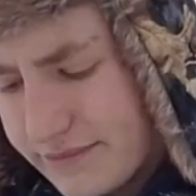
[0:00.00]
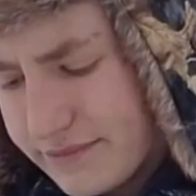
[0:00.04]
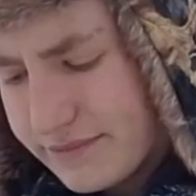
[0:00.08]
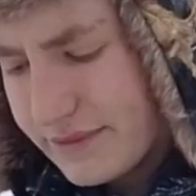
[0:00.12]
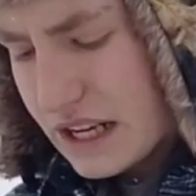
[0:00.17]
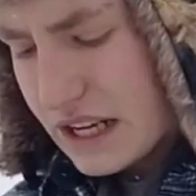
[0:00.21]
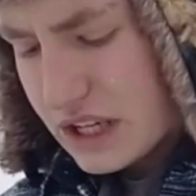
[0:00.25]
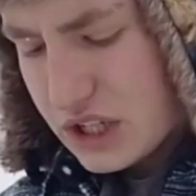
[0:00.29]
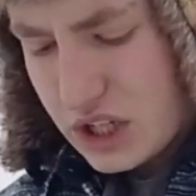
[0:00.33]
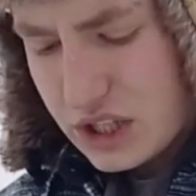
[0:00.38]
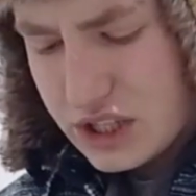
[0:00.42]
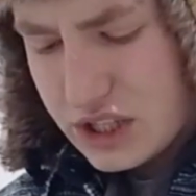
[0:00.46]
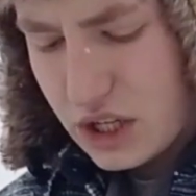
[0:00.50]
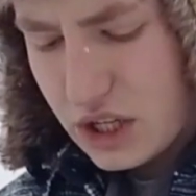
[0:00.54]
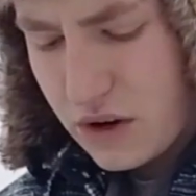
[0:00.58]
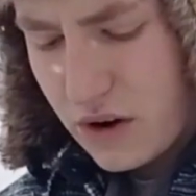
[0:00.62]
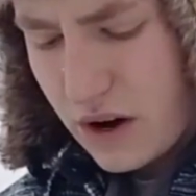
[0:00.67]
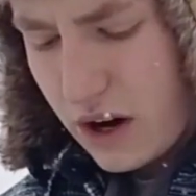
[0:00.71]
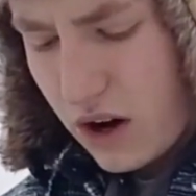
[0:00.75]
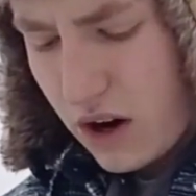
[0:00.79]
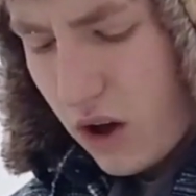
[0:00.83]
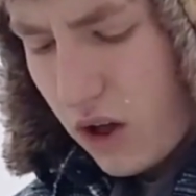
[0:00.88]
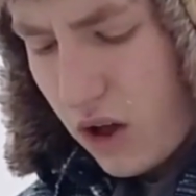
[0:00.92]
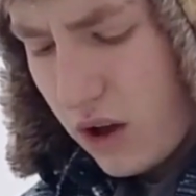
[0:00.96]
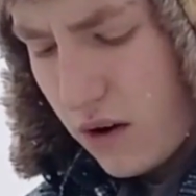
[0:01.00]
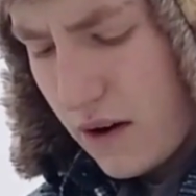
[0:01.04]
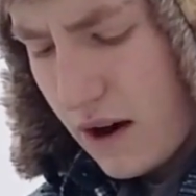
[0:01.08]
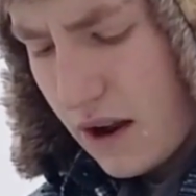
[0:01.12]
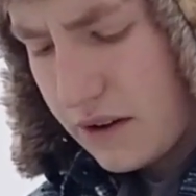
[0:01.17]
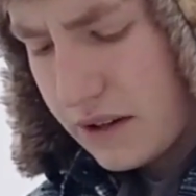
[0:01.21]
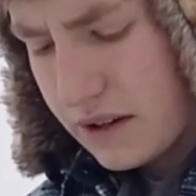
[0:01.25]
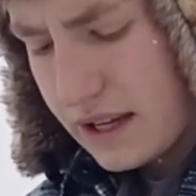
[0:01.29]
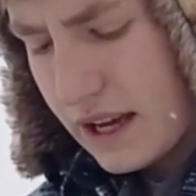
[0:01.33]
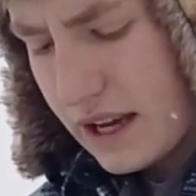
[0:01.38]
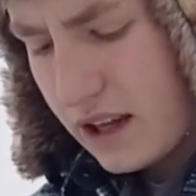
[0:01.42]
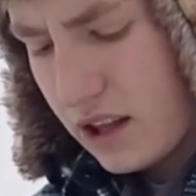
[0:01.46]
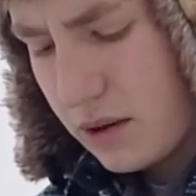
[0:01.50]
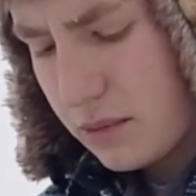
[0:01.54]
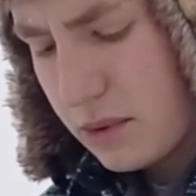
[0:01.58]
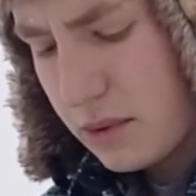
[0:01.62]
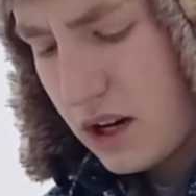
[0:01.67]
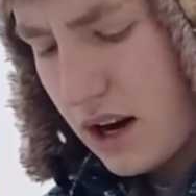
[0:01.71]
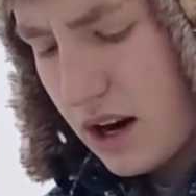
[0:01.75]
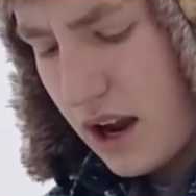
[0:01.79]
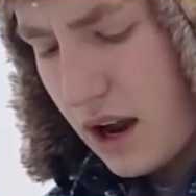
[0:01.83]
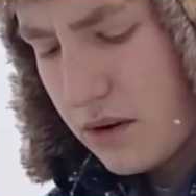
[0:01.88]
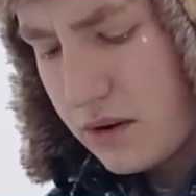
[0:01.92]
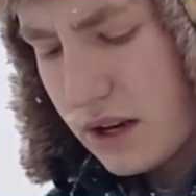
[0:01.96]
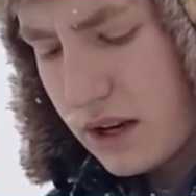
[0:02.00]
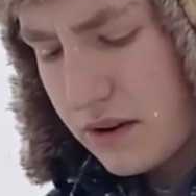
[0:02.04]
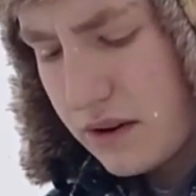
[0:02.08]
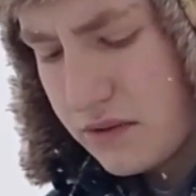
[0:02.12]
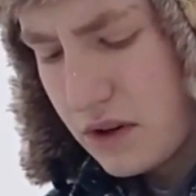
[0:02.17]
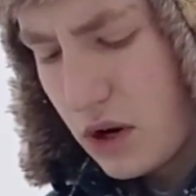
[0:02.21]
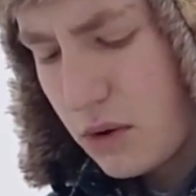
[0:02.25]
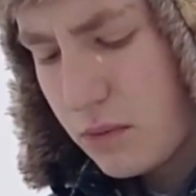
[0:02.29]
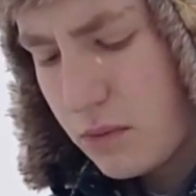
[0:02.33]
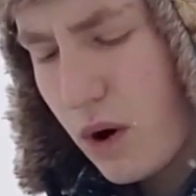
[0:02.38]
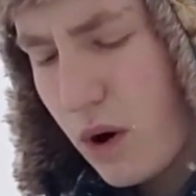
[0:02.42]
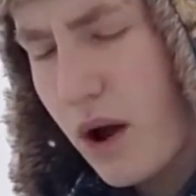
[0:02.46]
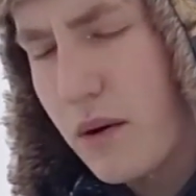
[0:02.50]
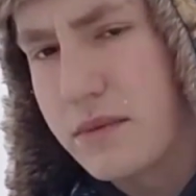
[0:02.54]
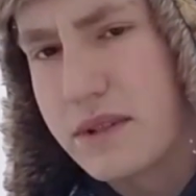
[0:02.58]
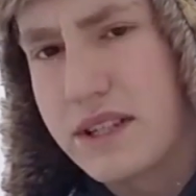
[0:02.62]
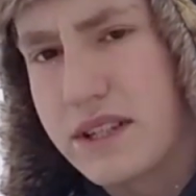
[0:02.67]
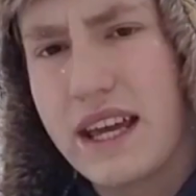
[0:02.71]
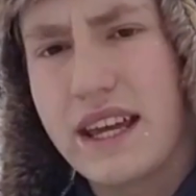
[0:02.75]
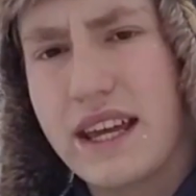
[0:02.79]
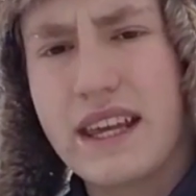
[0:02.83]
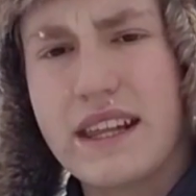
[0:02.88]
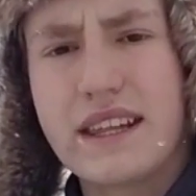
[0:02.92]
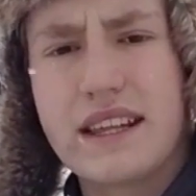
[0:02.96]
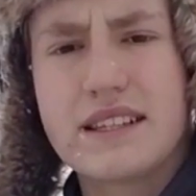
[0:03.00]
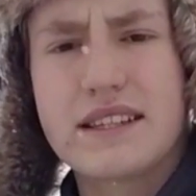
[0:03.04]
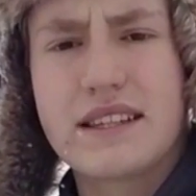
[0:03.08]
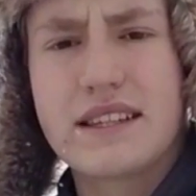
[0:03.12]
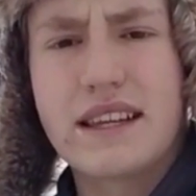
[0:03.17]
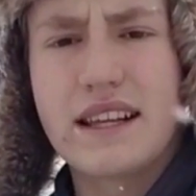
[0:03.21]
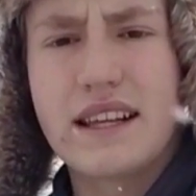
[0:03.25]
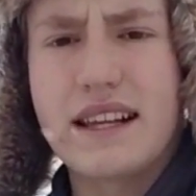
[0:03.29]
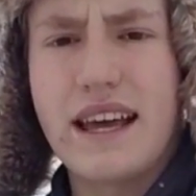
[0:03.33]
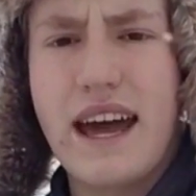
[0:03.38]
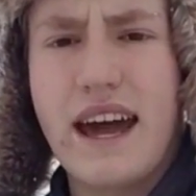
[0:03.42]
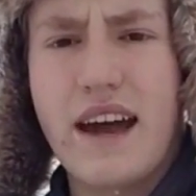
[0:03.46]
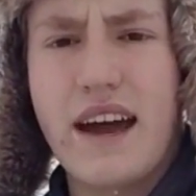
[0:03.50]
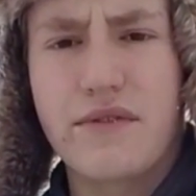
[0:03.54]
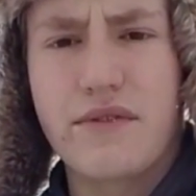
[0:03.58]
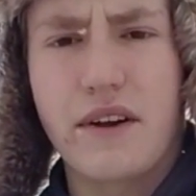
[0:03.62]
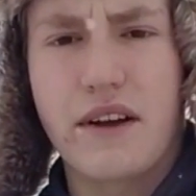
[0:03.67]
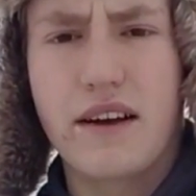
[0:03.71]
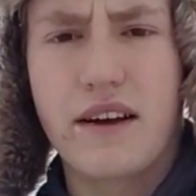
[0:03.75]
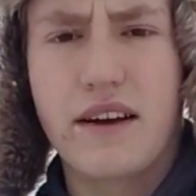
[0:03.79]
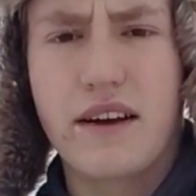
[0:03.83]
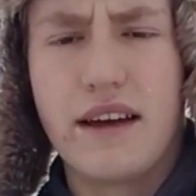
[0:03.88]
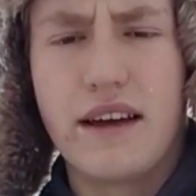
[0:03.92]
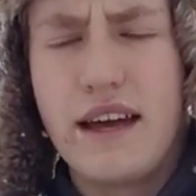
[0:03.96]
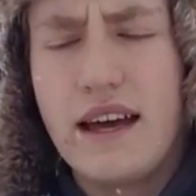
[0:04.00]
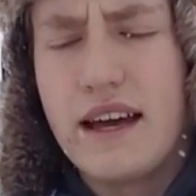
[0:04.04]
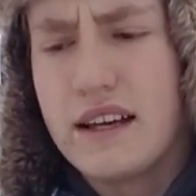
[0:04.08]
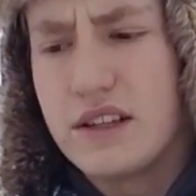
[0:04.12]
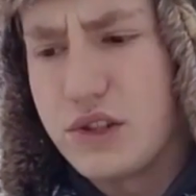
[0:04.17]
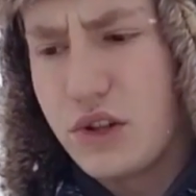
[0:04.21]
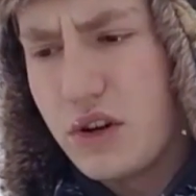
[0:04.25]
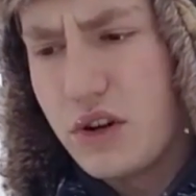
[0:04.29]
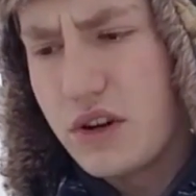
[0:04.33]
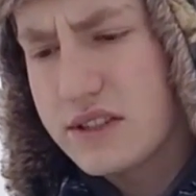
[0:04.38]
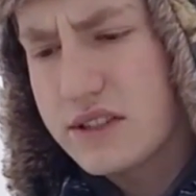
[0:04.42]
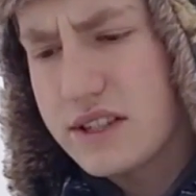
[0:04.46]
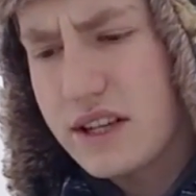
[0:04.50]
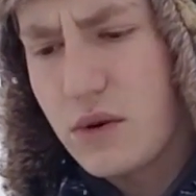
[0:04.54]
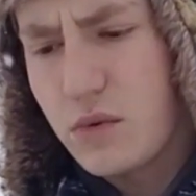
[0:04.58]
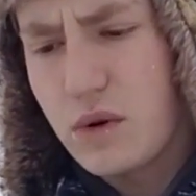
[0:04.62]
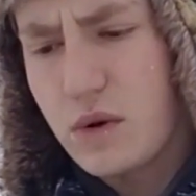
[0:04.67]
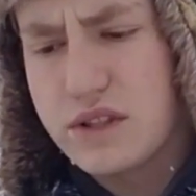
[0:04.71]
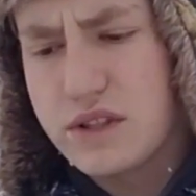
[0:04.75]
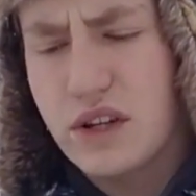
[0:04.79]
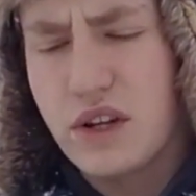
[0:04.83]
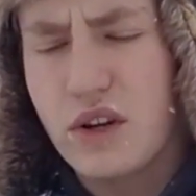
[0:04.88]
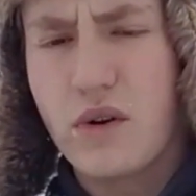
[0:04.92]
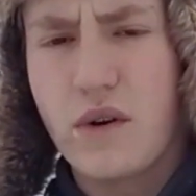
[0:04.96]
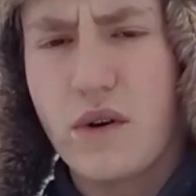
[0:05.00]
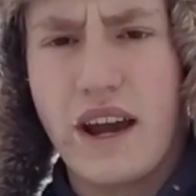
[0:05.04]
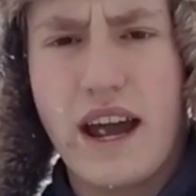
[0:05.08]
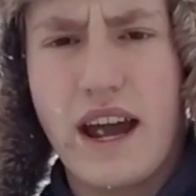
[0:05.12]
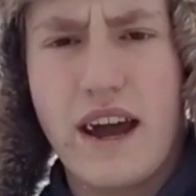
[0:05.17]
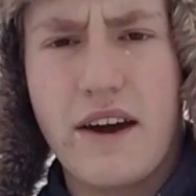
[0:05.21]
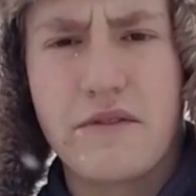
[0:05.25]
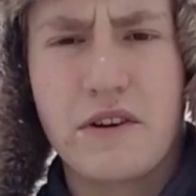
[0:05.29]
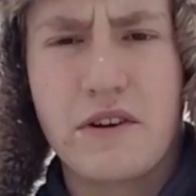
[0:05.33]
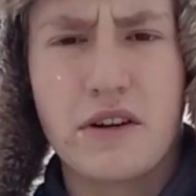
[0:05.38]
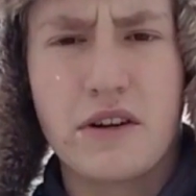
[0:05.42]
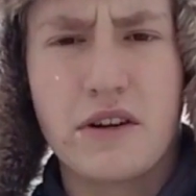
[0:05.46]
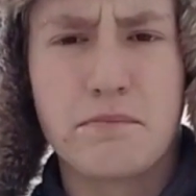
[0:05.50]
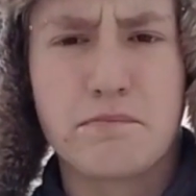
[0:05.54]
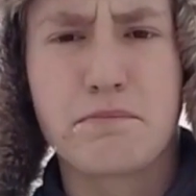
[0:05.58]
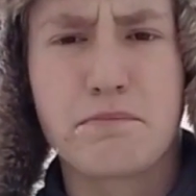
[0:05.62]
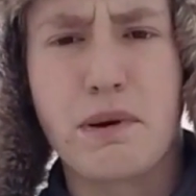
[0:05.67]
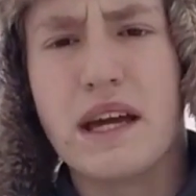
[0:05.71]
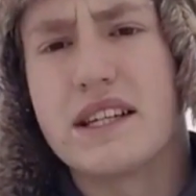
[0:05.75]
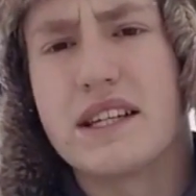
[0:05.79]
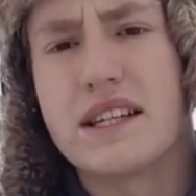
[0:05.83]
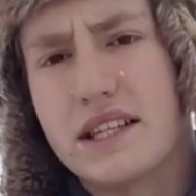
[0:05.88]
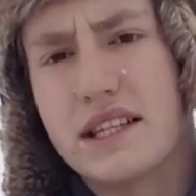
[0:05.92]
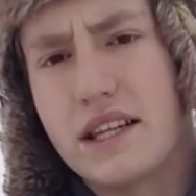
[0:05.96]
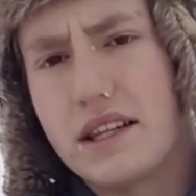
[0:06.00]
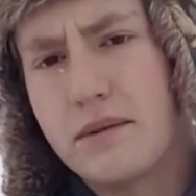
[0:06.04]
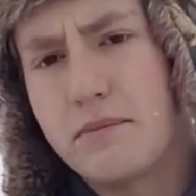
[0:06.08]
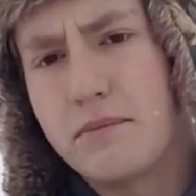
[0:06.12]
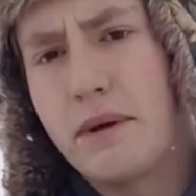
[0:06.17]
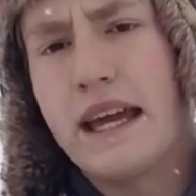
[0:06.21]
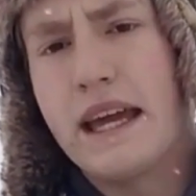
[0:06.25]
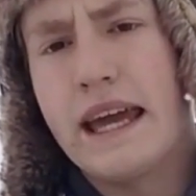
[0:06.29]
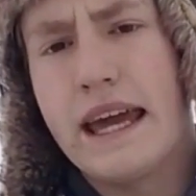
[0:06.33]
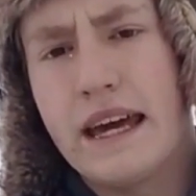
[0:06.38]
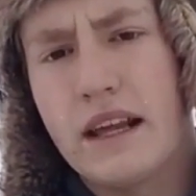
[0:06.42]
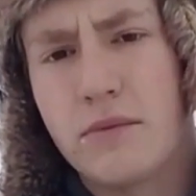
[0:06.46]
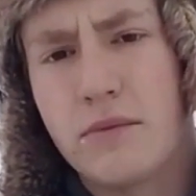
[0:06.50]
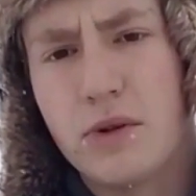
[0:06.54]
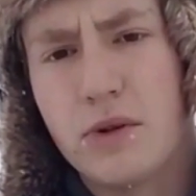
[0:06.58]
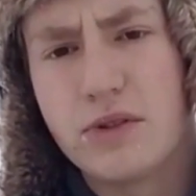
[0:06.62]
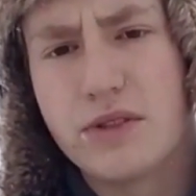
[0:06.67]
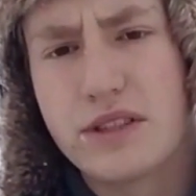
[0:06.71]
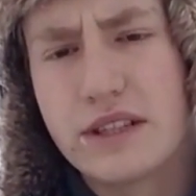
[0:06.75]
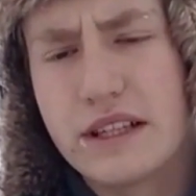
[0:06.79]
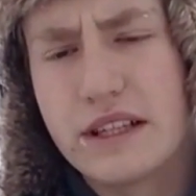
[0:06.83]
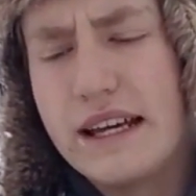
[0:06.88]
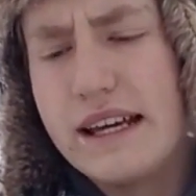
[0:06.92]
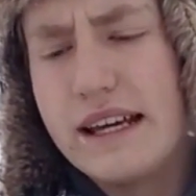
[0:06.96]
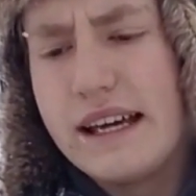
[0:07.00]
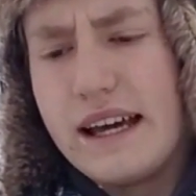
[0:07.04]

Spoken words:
It's just a great all-around caliber. I would have no problem taking this thing to Africa, as long as I wasn't going after the biggest of the big animals.